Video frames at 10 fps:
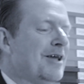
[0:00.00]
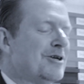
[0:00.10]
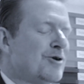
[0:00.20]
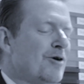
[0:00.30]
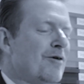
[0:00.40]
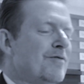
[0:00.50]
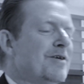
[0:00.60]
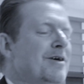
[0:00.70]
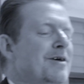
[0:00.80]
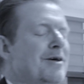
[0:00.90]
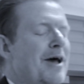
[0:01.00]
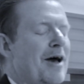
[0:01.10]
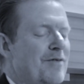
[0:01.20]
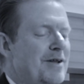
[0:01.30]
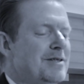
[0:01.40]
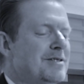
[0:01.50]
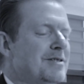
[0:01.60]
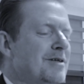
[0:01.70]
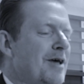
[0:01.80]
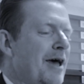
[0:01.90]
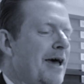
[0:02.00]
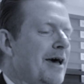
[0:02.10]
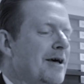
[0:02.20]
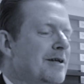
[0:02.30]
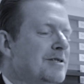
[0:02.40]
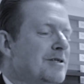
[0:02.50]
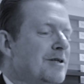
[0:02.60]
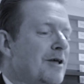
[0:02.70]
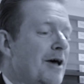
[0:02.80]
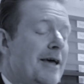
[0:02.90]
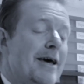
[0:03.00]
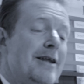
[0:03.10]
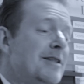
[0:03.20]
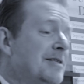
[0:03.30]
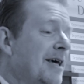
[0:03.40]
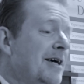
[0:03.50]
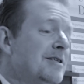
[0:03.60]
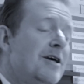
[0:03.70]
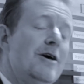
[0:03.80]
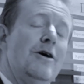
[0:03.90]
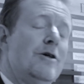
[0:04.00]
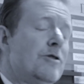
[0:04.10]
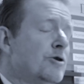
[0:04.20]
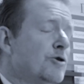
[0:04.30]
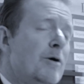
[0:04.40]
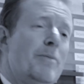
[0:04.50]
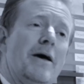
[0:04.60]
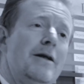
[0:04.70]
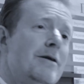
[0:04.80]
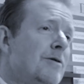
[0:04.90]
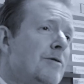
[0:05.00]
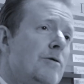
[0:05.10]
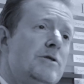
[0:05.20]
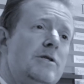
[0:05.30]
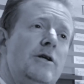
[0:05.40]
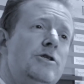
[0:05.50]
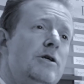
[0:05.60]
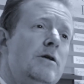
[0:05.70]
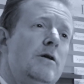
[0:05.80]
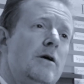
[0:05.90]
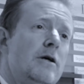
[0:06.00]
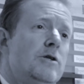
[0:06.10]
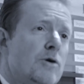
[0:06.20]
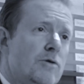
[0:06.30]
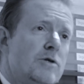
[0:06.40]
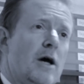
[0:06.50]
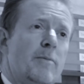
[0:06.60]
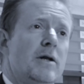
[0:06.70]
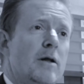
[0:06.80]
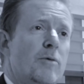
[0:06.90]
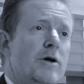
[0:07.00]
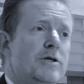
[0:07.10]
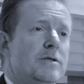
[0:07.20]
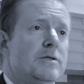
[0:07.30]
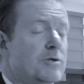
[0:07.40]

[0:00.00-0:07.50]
nature of the evidence, and again, in this case, the jury paid close attention, took their time in deliberations.